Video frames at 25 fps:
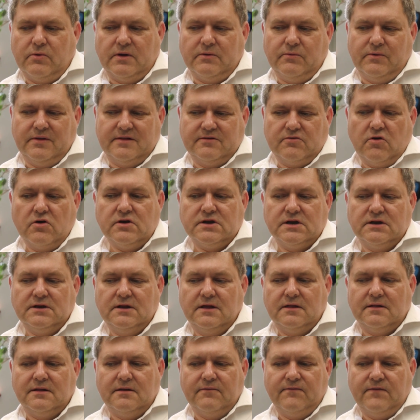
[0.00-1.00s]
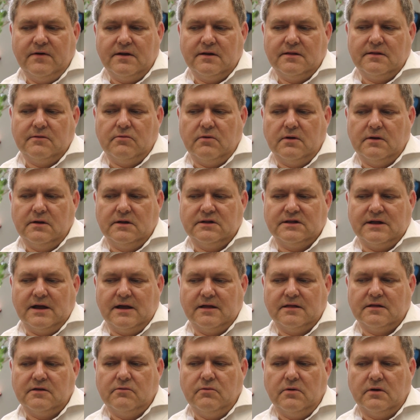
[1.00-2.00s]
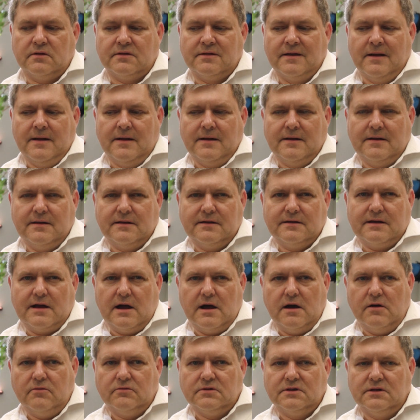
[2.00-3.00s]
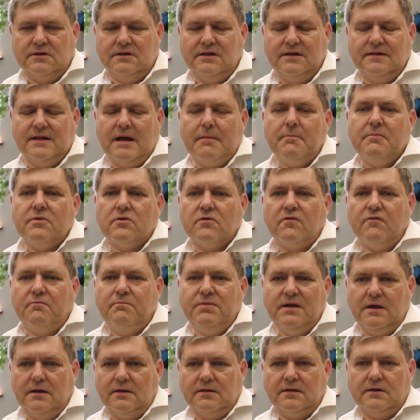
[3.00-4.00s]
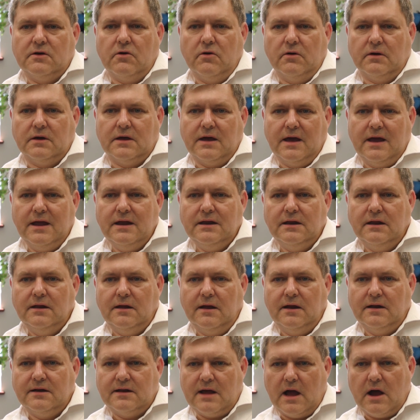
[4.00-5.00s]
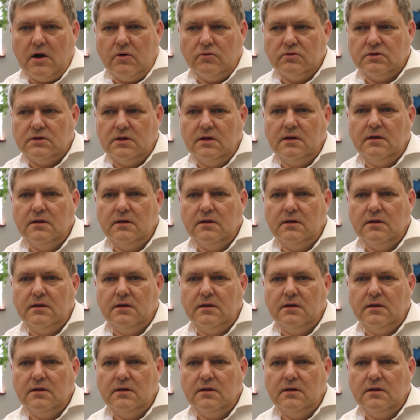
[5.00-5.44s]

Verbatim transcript: When we started this, the first task was, let's count the number of bees going in and out